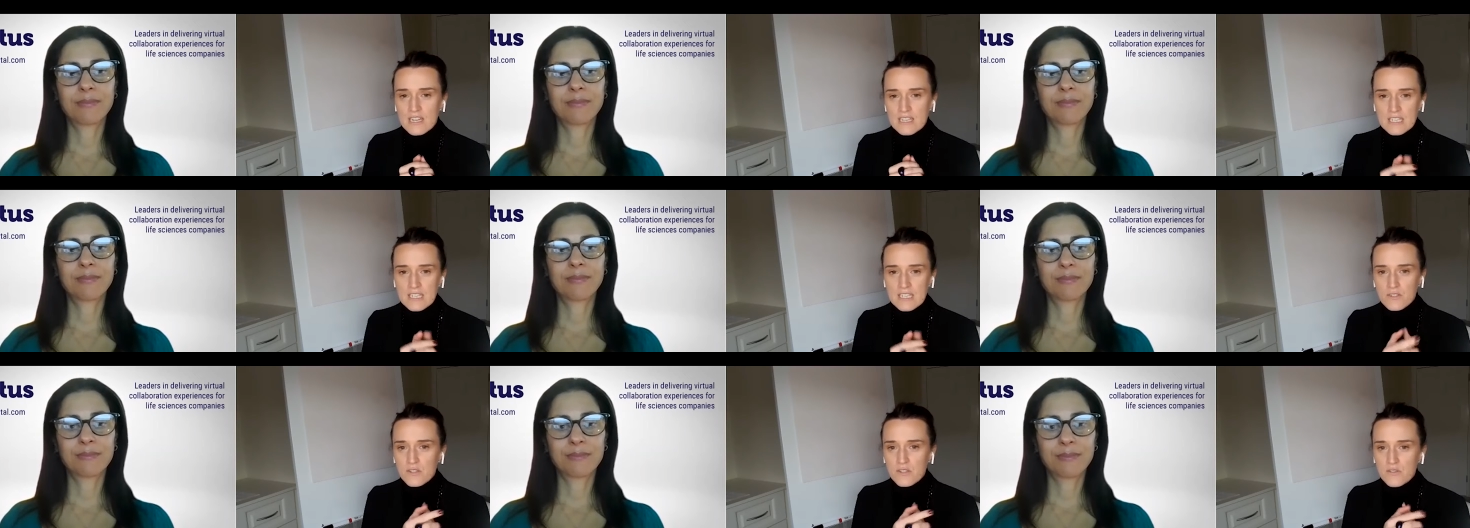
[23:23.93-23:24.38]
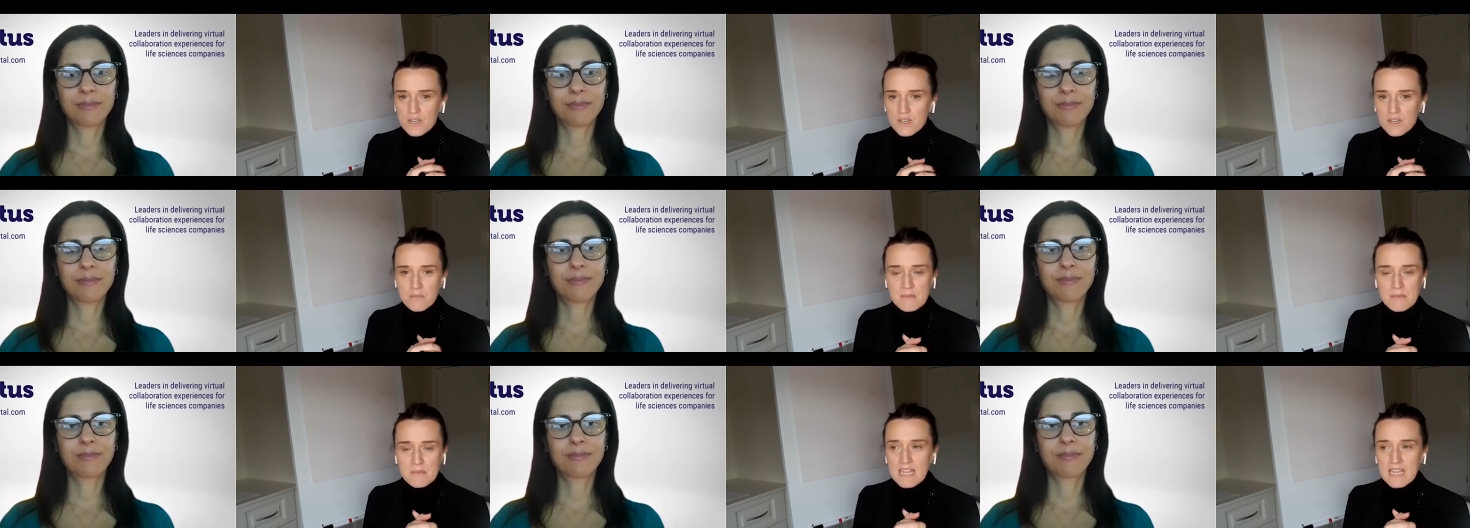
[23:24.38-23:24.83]
Speaker 1: Natalie, if you've
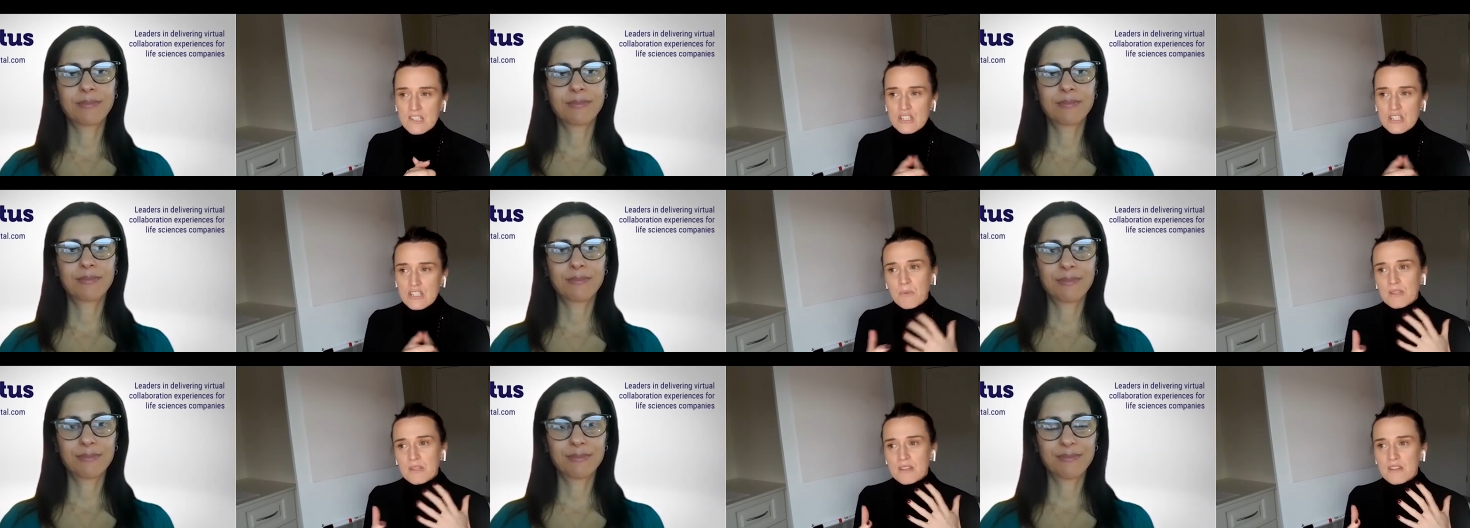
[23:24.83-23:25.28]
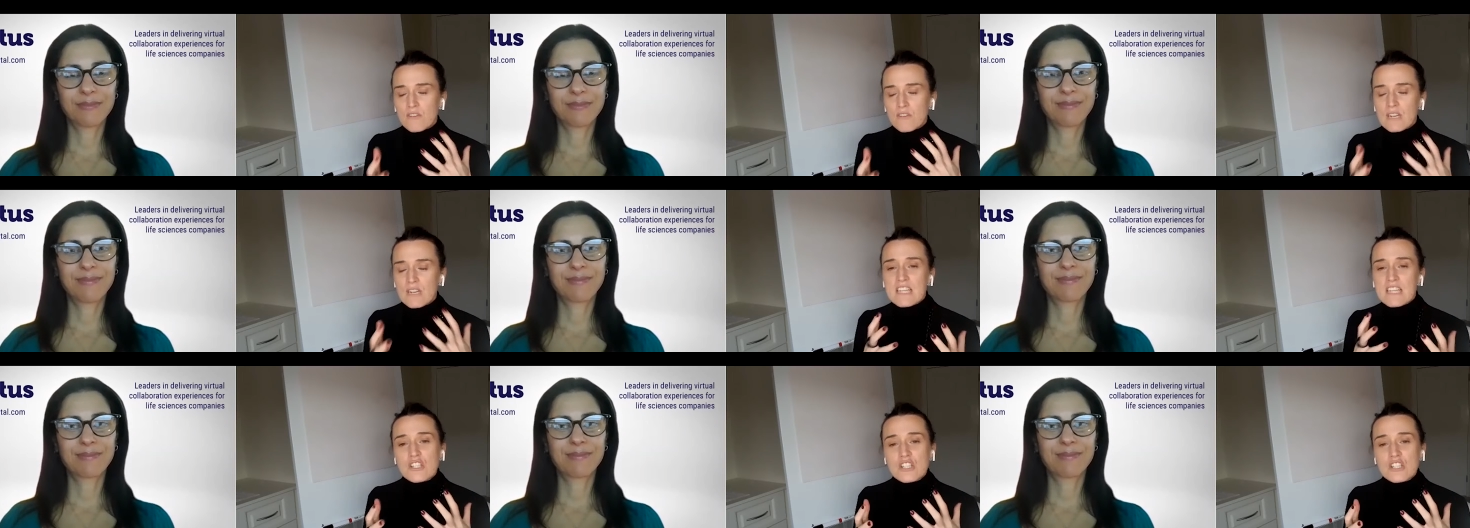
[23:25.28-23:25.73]
heard me mention it, but the
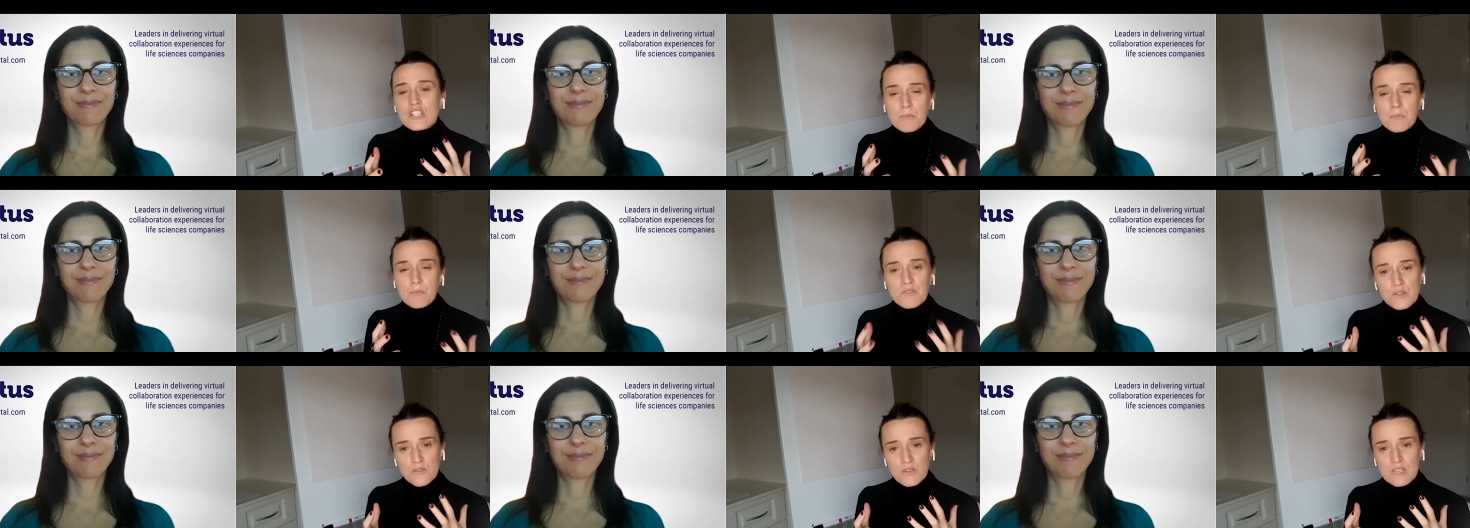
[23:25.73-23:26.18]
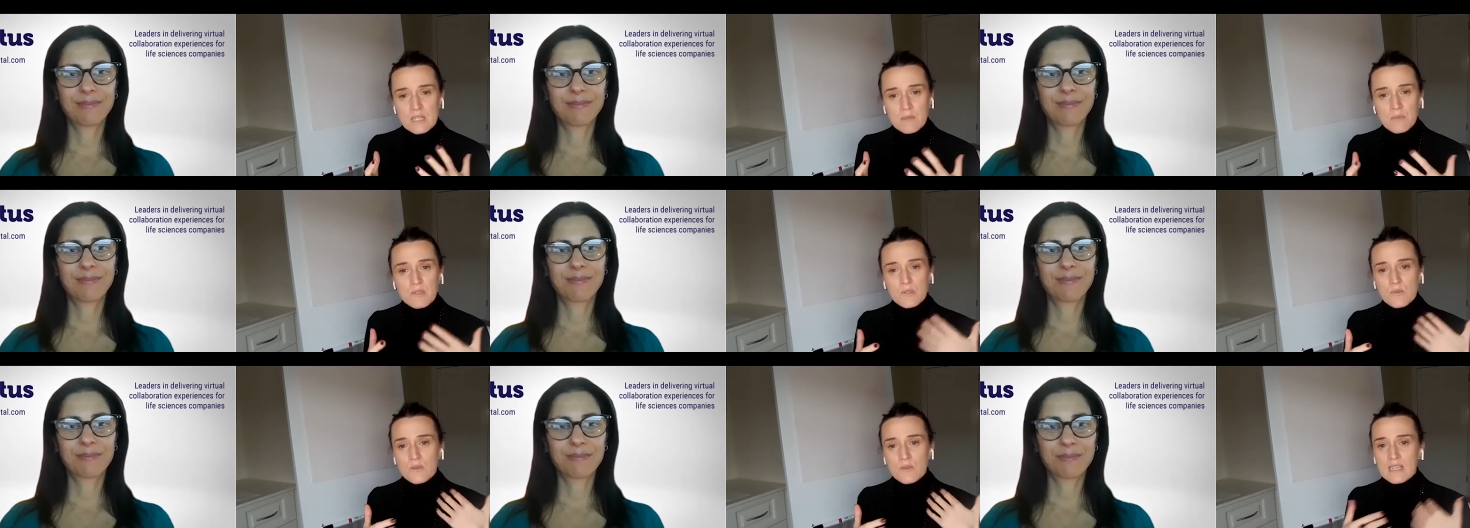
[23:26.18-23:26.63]
relationship of
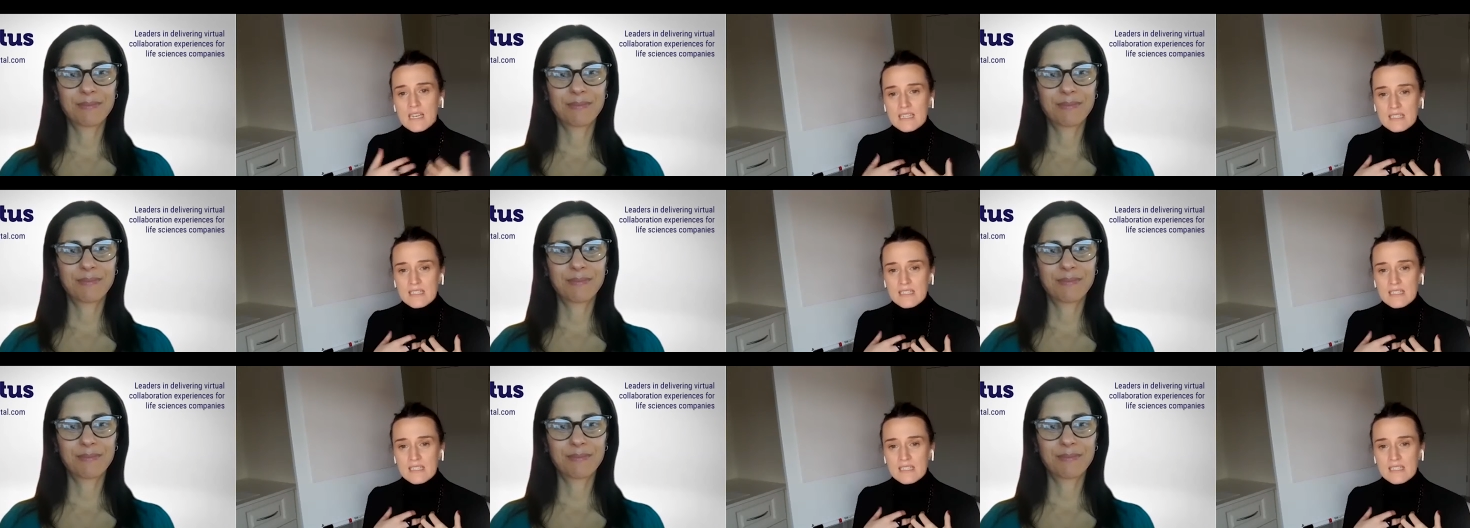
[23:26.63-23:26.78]
three between,